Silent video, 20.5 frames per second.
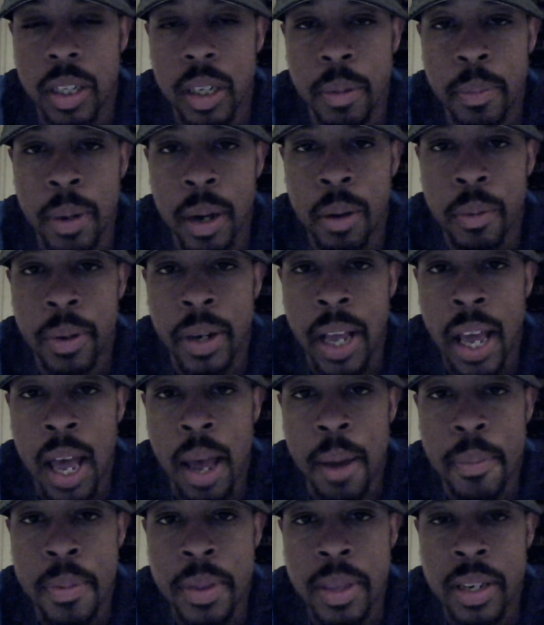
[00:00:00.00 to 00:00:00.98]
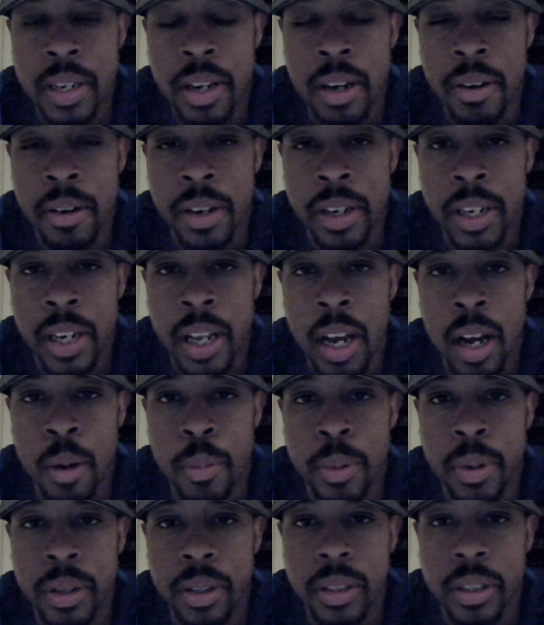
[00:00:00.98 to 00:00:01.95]
about what happened to Darian
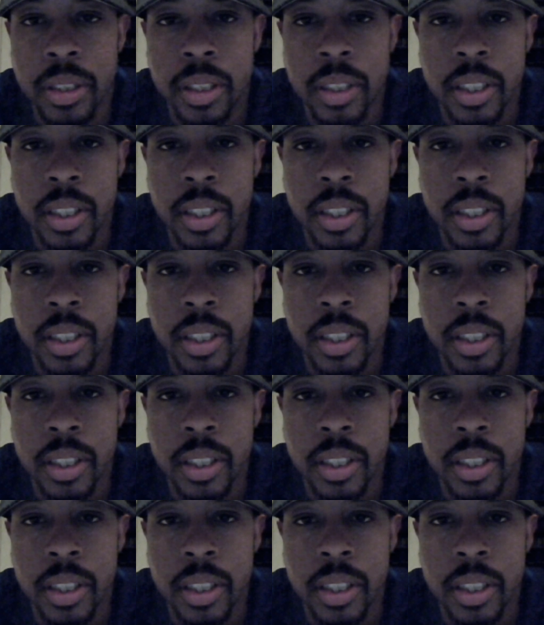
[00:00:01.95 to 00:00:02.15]
Albert